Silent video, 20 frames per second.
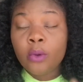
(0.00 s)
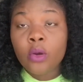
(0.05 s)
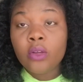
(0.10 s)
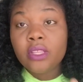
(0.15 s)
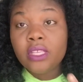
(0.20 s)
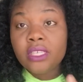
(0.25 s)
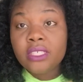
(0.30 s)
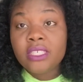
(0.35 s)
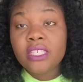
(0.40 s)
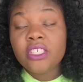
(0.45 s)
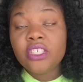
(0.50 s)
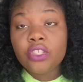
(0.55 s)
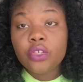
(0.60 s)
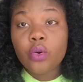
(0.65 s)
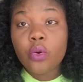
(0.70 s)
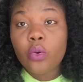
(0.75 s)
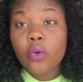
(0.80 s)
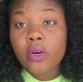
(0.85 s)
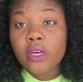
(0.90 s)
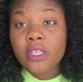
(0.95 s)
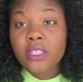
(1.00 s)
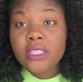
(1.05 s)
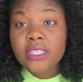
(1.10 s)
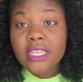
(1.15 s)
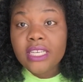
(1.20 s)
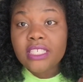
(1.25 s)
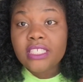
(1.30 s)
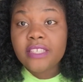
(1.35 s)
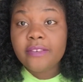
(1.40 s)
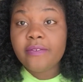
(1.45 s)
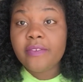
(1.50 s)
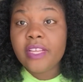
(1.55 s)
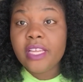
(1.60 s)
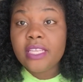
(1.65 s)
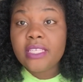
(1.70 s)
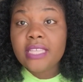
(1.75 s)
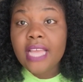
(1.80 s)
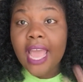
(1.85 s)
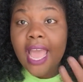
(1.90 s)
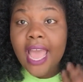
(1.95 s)
all the essential oils that your
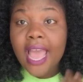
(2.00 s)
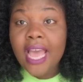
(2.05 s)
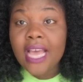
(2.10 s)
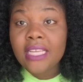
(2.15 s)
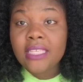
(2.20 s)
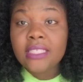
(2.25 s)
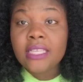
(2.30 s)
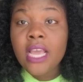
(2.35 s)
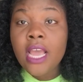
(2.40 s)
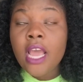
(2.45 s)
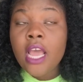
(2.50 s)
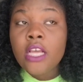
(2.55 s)
face has.